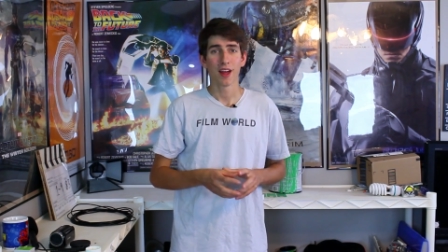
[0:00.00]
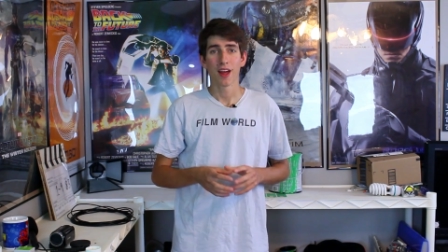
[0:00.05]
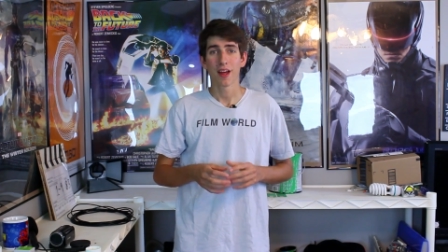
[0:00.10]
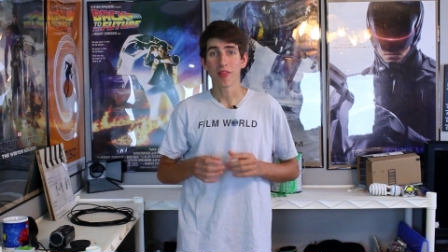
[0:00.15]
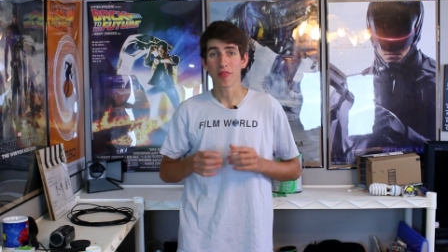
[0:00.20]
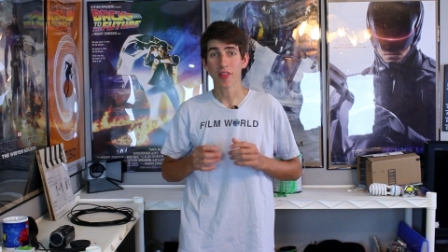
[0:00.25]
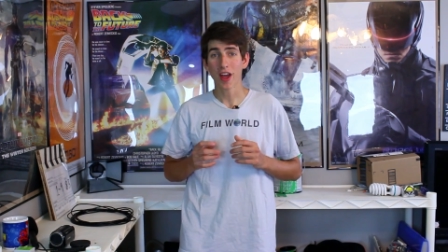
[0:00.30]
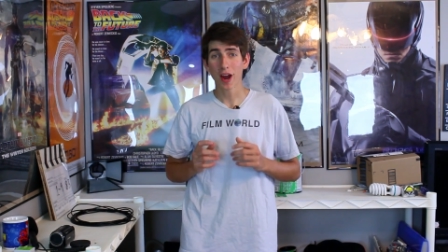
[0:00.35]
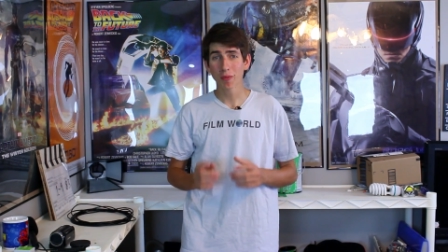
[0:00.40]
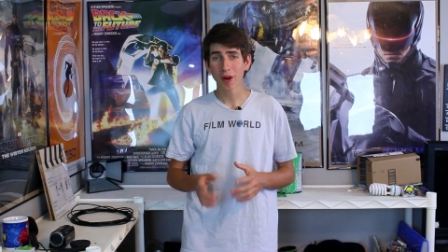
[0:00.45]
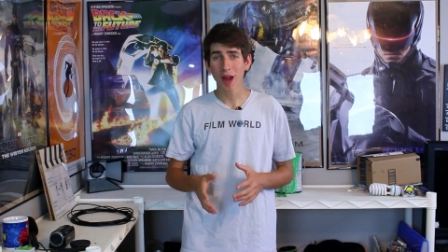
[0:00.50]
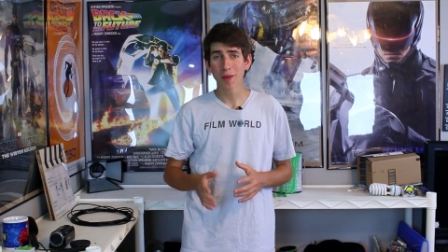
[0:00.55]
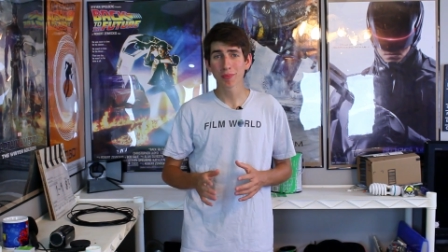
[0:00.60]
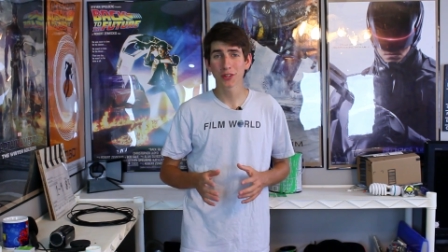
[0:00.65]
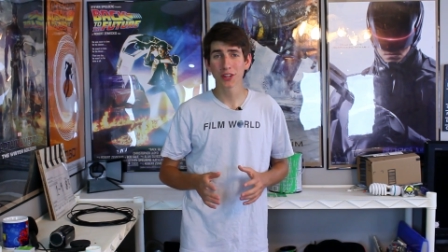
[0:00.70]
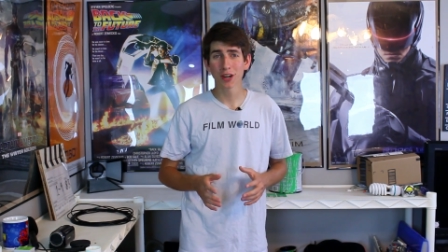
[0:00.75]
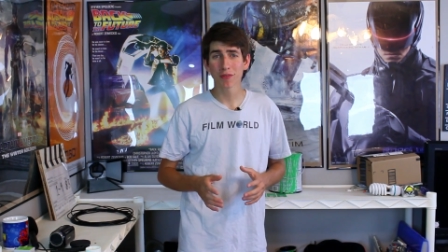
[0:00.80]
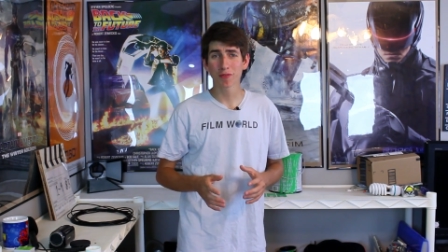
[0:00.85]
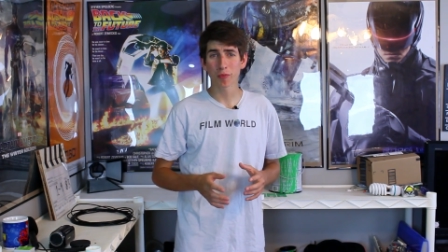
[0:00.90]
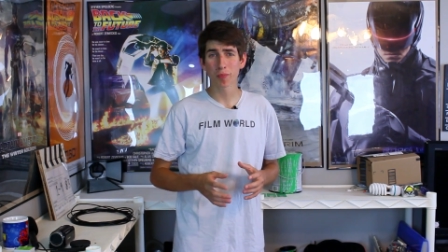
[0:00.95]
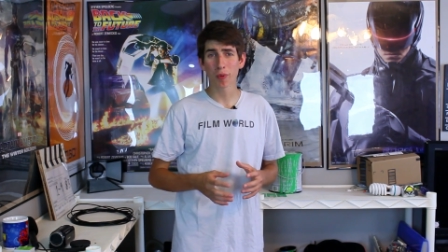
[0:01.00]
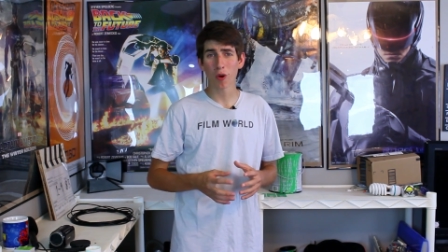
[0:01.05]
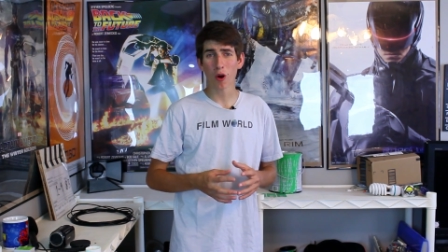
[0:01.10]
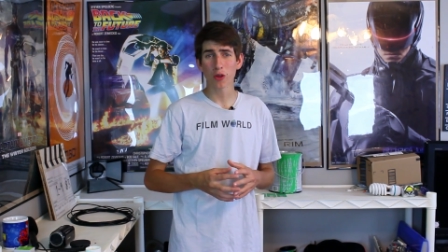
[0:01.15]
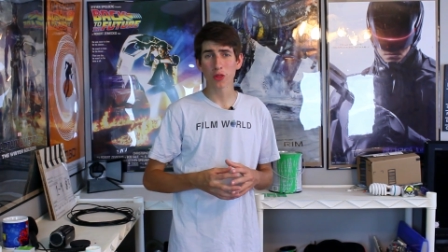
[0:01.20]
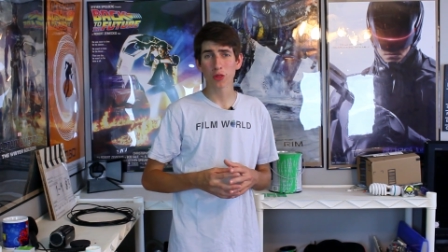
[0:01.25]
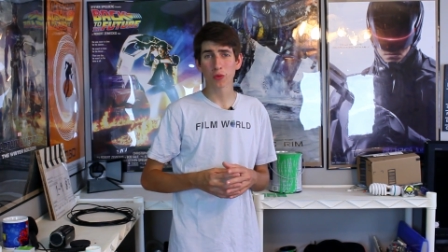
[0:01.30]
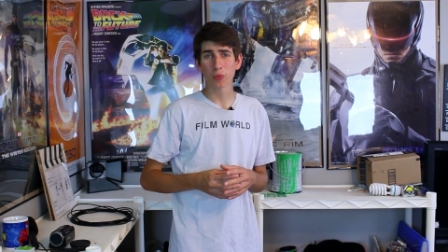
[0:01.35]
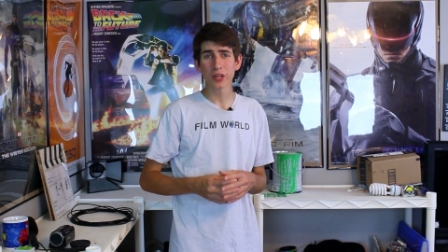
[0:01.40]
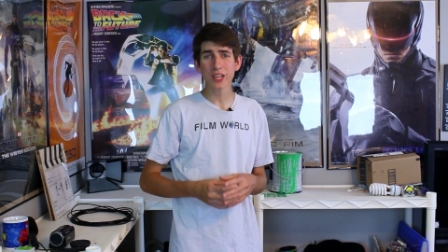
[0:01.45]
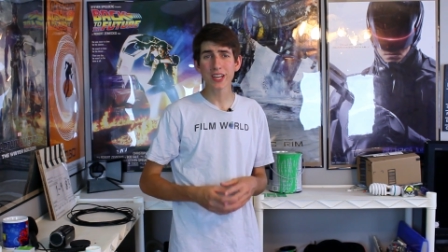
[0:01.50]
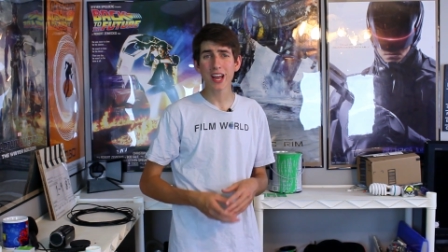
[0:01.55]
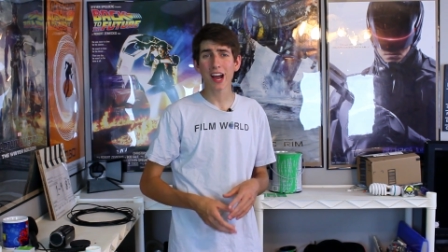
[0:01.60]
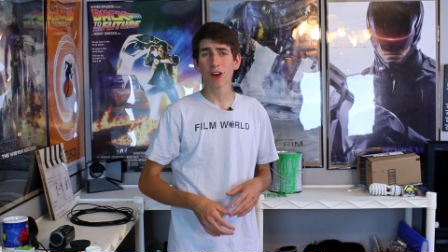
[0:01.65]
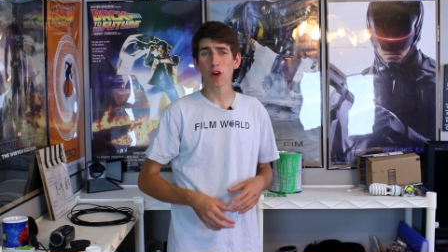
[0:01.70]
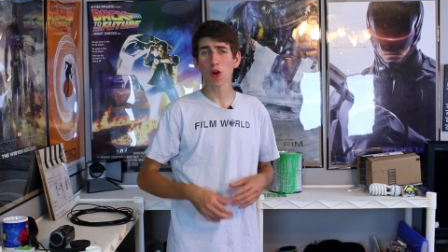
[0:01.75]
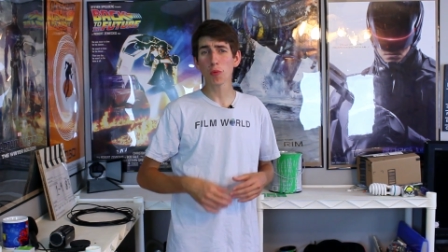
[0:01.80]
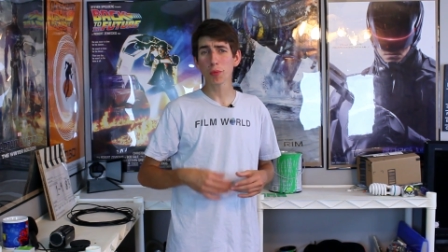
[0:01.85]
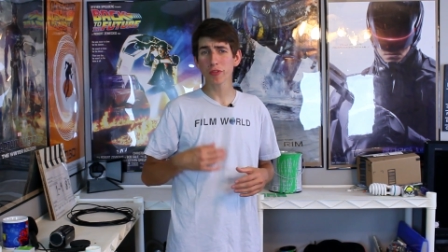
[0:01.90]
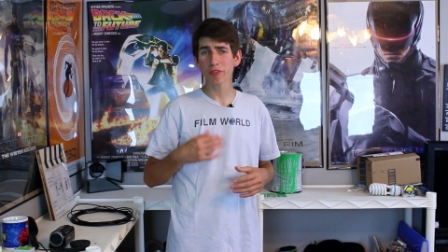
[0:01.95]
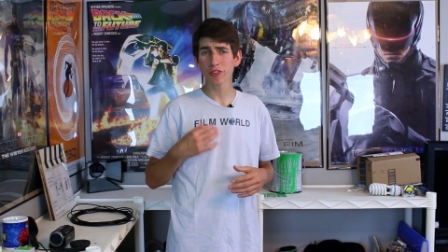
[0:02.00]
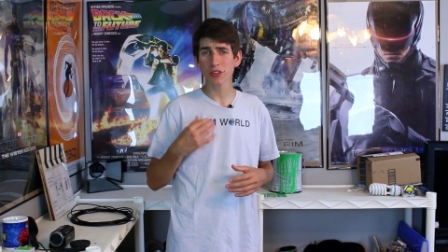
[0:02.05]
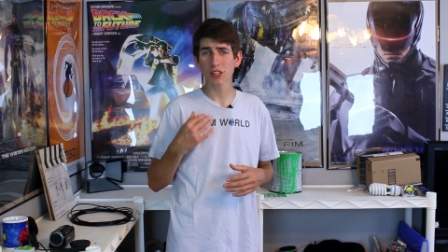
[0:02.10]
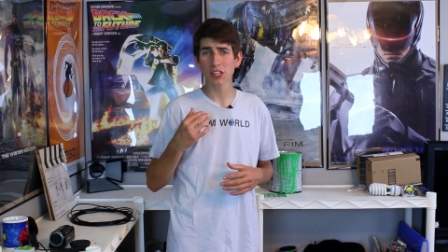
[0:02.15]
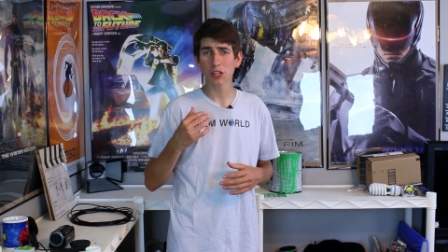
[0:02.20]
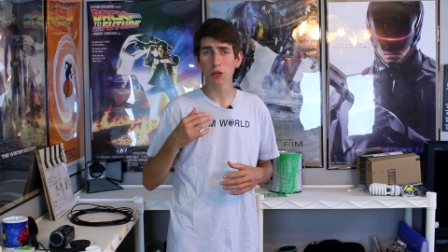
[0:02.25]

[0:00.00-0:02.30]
That wraps it up for part three. I hope you feel a